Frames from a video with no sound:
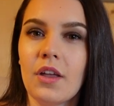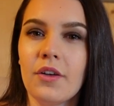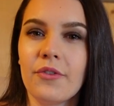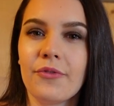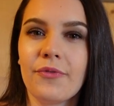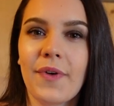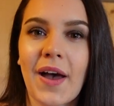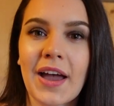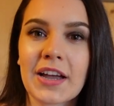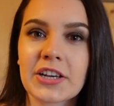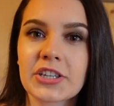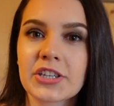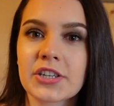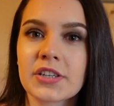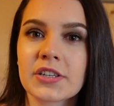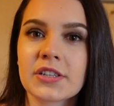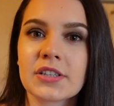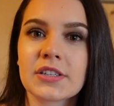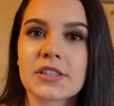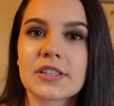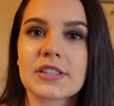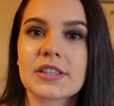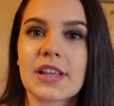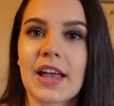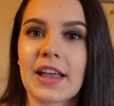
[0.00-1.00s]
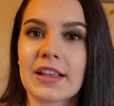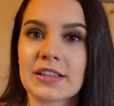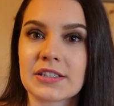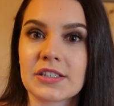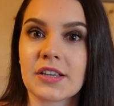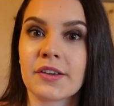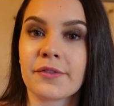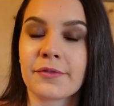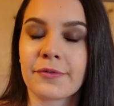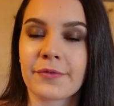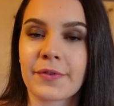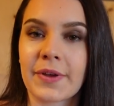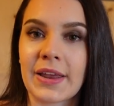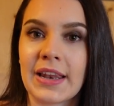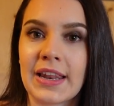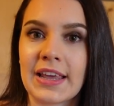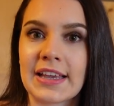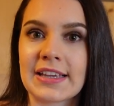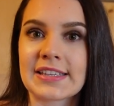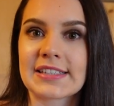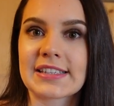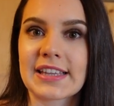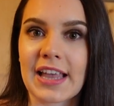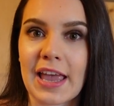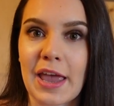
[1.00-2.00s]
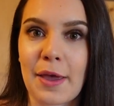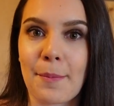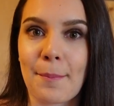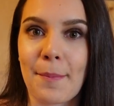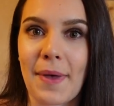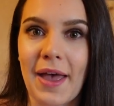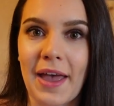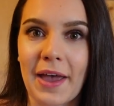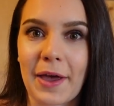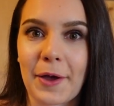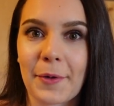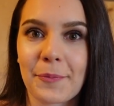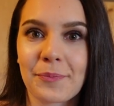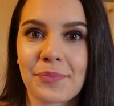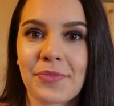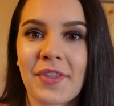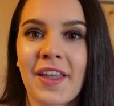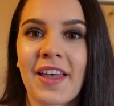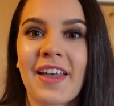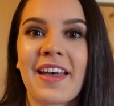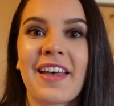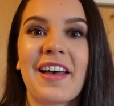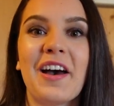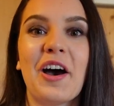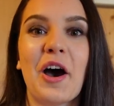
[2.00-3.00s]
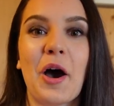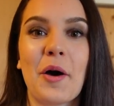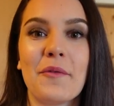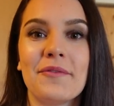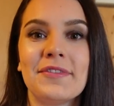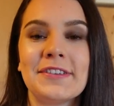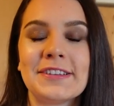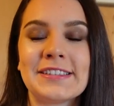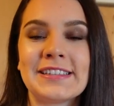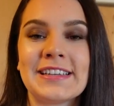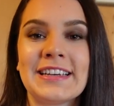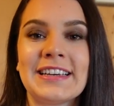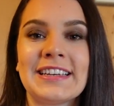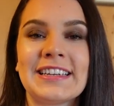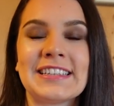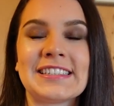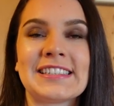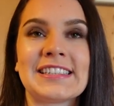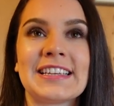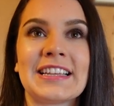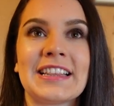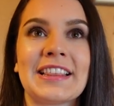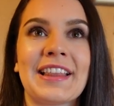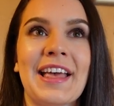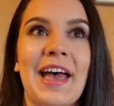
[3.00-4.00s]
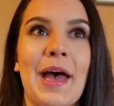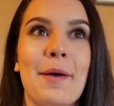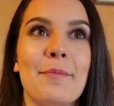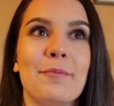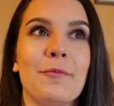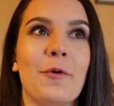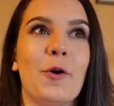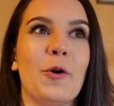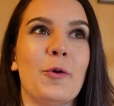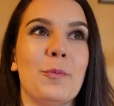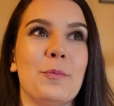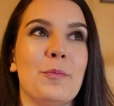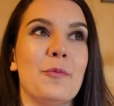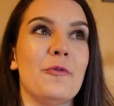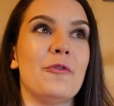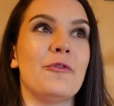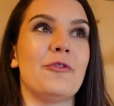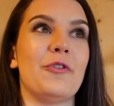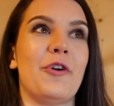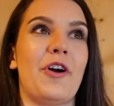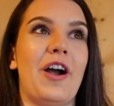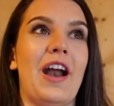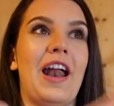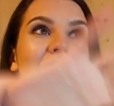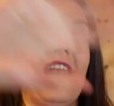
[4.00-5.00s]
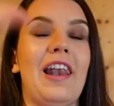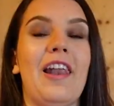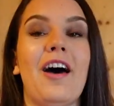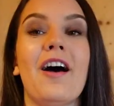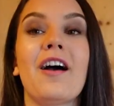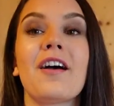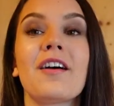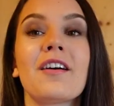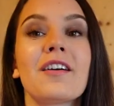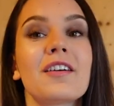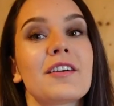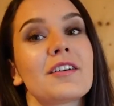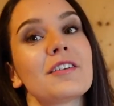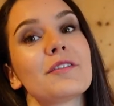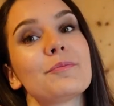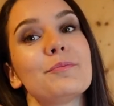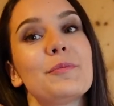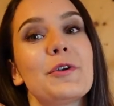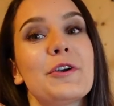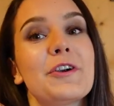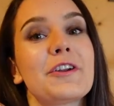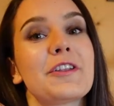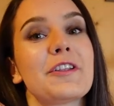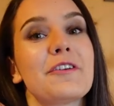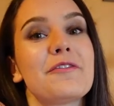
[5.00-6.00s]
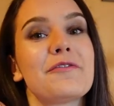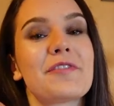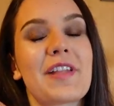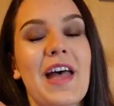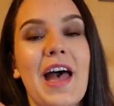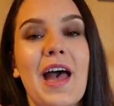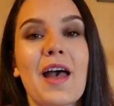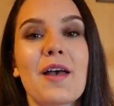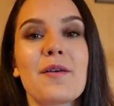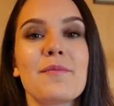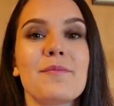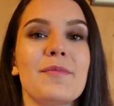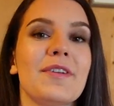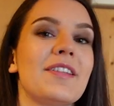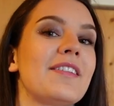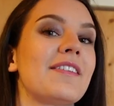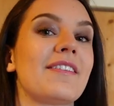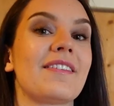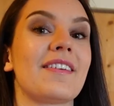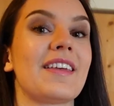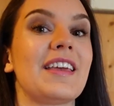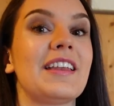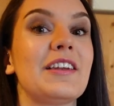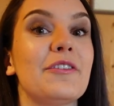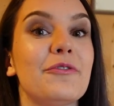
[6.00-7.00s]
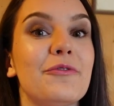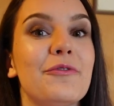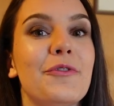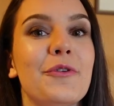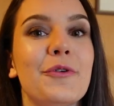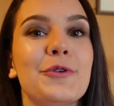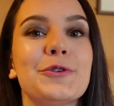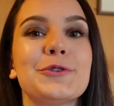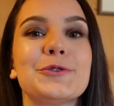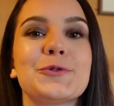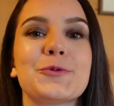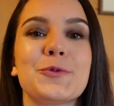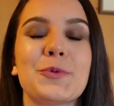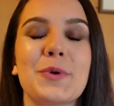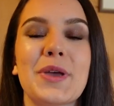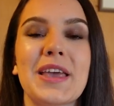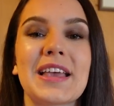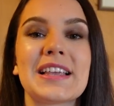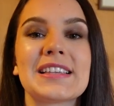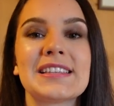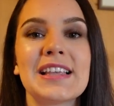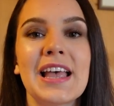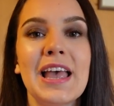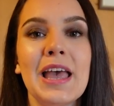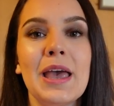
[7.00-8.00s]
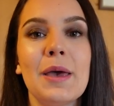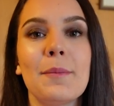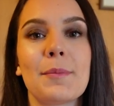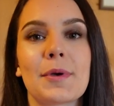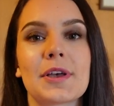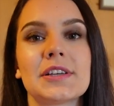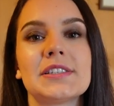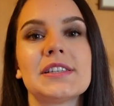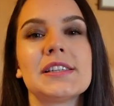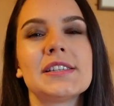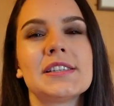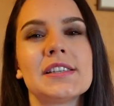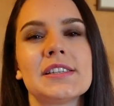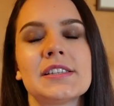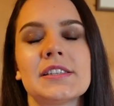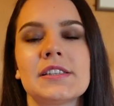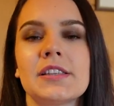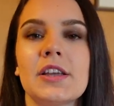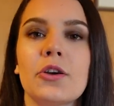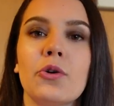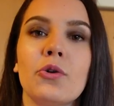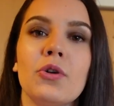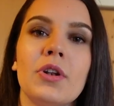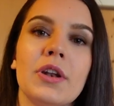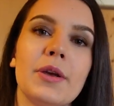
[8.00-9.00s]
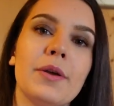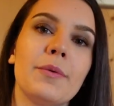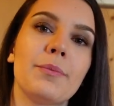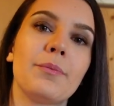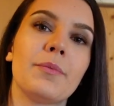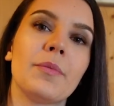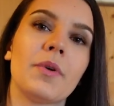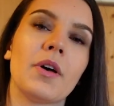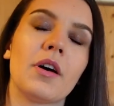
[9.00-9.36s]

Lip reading: functions and some feelings came back. Obviously, this didn't happen over a long period of time, but in the first weeks, because this is the only